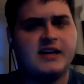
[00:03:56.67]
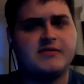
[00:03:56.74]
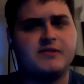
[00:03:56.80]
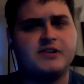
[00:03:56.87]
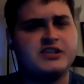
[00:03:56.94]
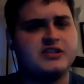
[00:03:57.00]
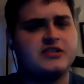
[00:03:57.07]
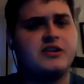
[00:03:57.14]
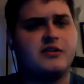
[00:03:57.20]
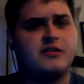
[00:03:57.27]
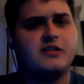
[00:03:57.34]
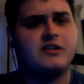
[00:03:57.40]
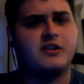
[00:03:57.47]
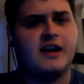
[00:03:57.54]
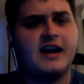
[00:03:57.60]
We just know
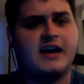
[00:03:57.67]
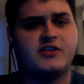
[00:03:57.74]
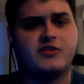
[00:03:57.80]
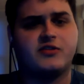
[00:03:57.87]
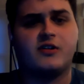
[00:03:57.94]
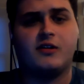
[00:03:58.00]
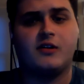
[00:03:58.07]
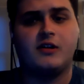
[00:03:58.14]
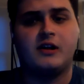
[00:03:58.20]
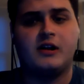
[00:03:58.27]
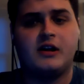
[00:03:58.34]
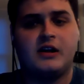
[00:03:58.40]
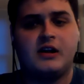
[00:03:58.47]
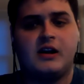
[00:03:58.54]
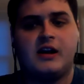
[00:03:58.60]
that they're natural.
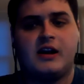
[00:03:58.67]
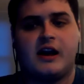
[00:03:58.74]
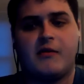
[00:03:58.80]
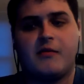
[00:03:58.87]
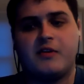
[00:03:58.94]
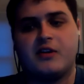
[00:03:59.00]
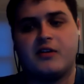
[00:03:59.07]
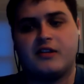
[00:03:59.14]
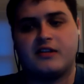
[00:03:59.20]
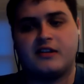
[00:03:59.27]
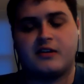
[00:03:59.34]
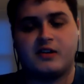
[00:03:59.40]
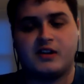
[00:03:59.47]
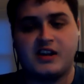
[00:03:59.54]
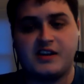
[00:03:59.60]
And we know that
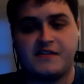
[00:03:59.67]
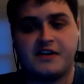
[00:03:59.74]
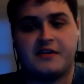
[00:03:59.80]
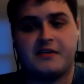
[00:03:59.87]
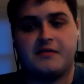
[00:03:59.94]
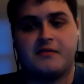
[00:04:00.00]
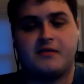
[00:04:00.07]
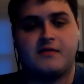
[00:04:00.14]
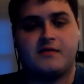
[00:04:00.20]
they're even